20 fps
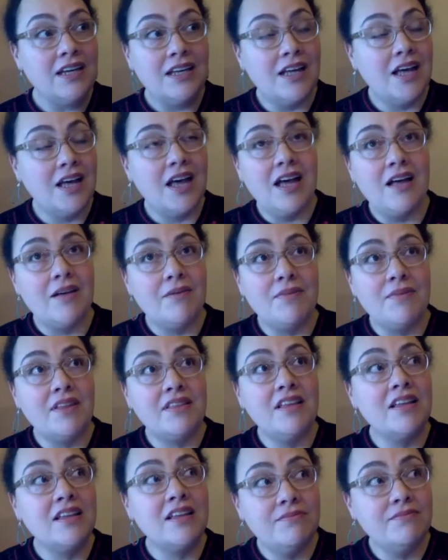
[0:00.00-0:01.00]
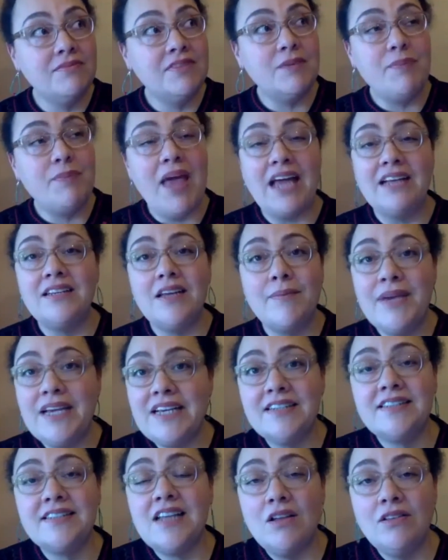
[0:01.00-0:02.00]
the pandemic
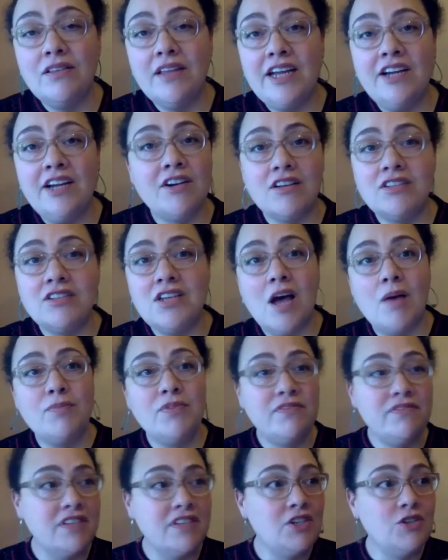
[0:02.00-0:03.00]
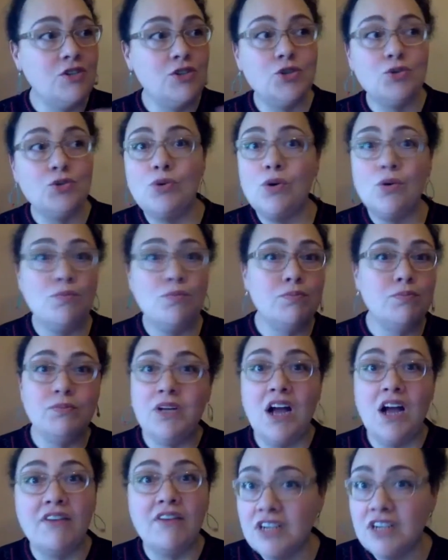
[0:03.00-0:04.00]
is now layered on top of the usual
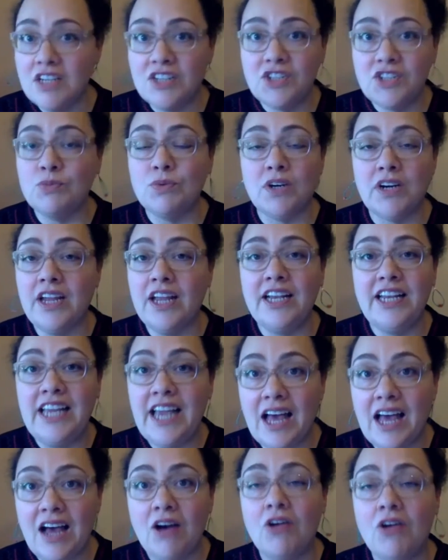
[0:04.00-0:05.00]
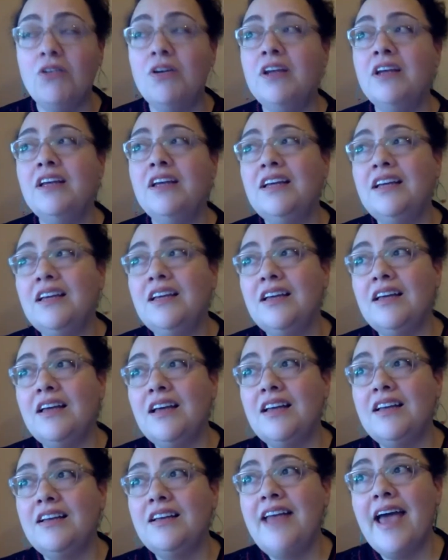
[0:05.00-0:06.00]
governance work anyhow.
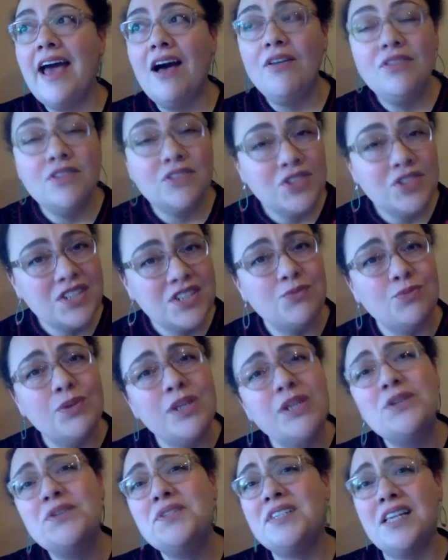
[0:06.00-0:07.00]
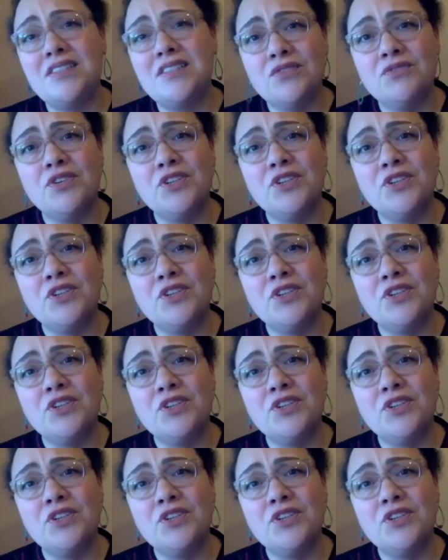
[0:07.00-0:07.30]
Now there's this real sense of